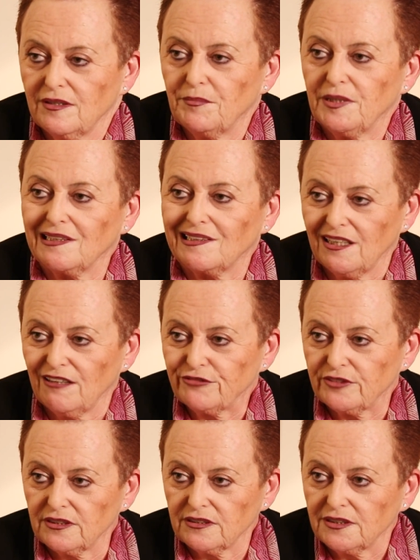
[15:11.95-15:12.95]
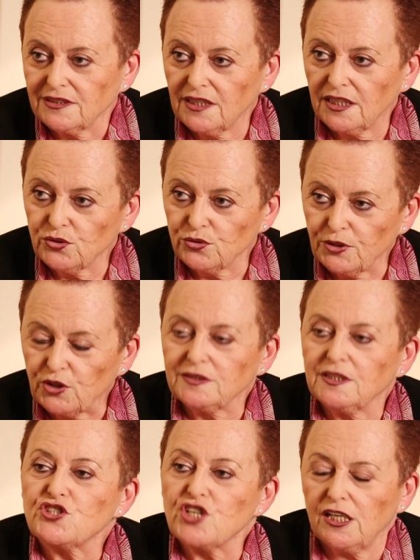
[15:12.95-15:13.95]
immediately after the statehood because
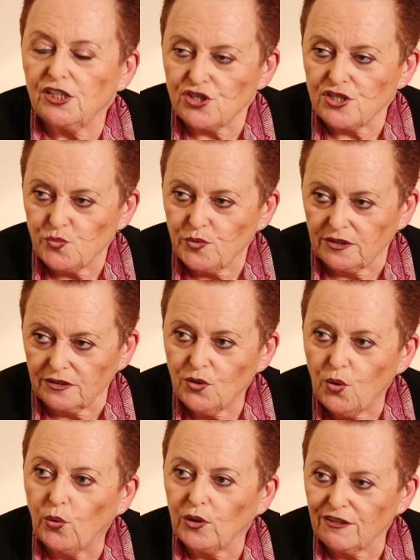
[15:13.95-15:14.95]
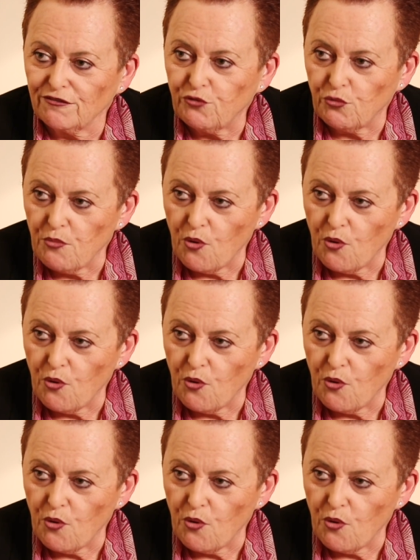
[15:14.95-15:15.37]
the challenges were calling for